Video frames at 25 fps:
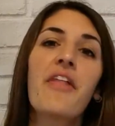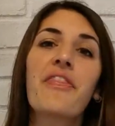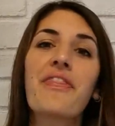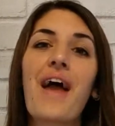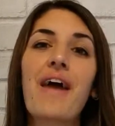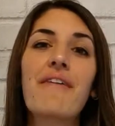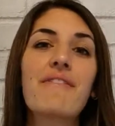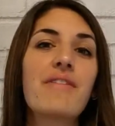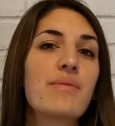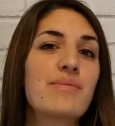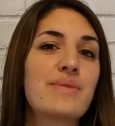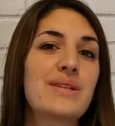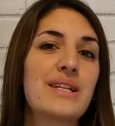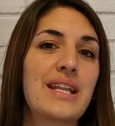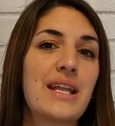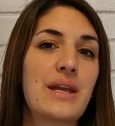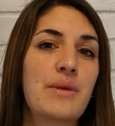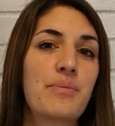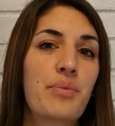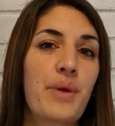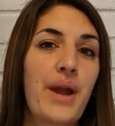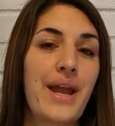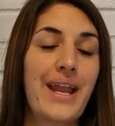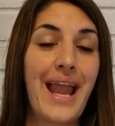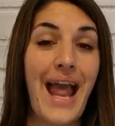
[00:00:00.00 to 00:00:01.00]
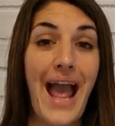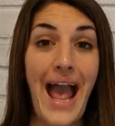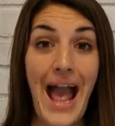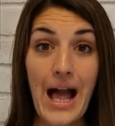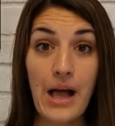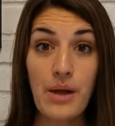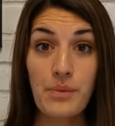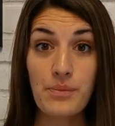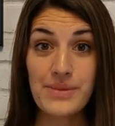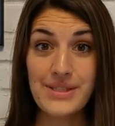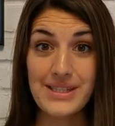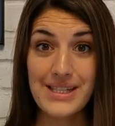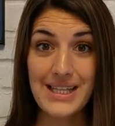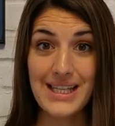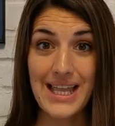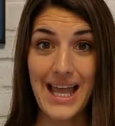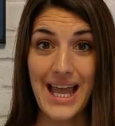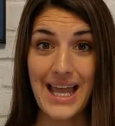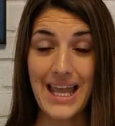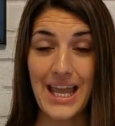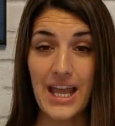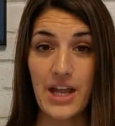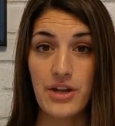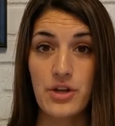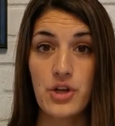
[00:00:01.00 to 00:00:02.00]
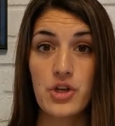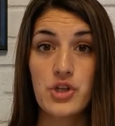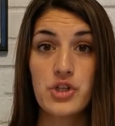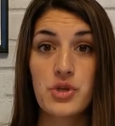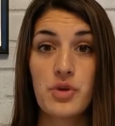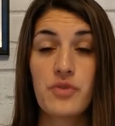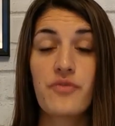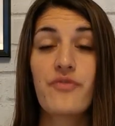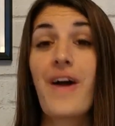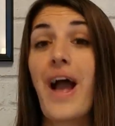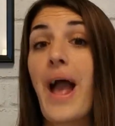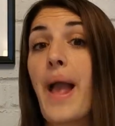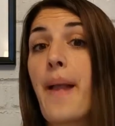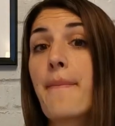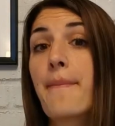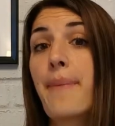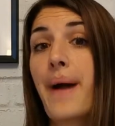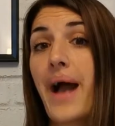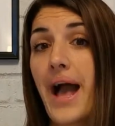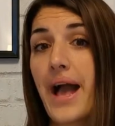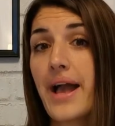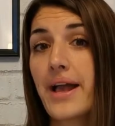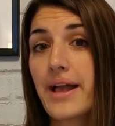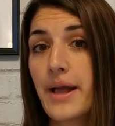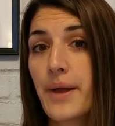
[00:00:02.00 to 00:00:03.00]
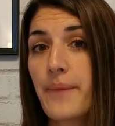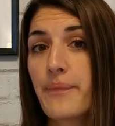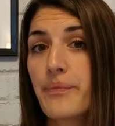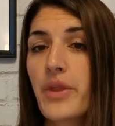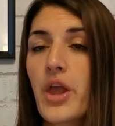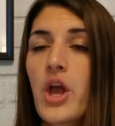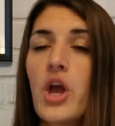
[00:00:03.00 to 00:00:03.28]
that reptilian brain helps the lion to fight back.